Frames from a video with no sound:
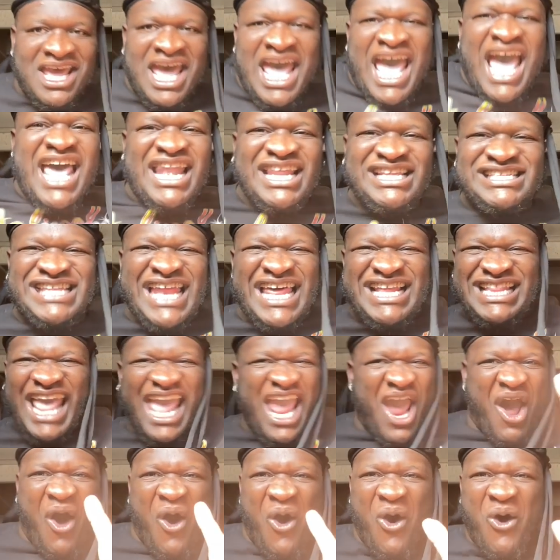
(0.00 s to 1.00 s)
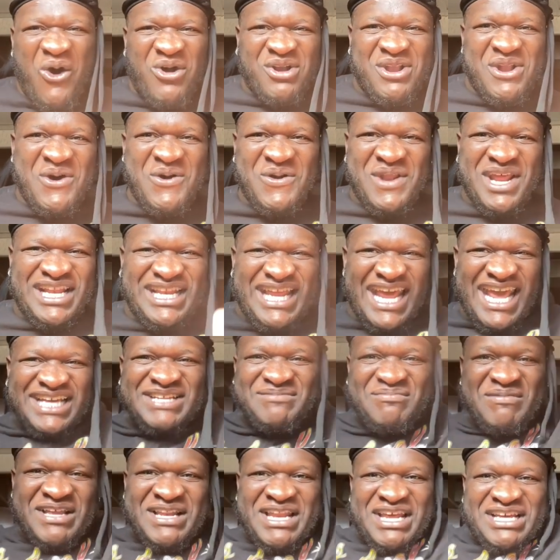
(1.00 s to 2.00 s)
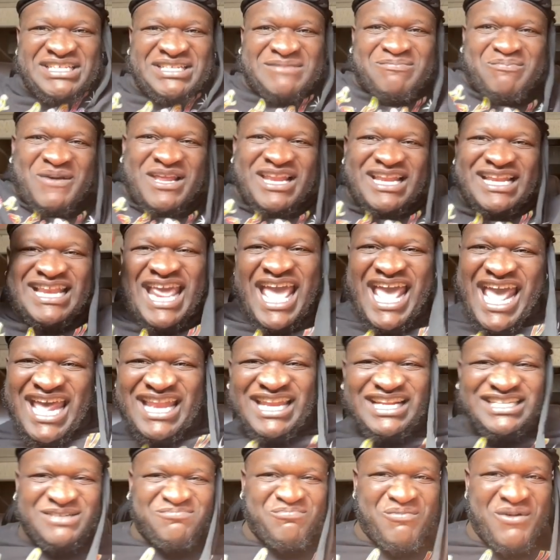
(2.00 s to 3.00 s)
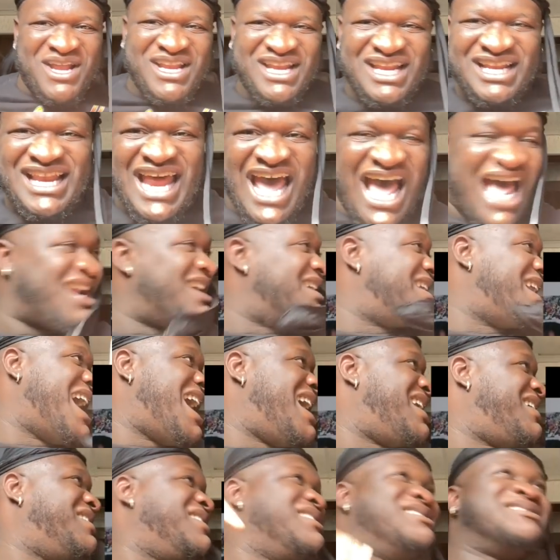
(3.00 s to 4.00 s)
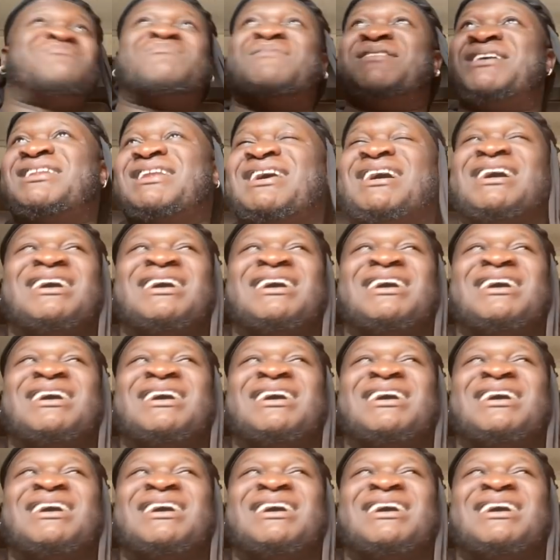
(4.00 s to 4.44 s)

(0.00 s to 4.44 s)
And it's like they all know the dance be the dad to spun the daughter to spun the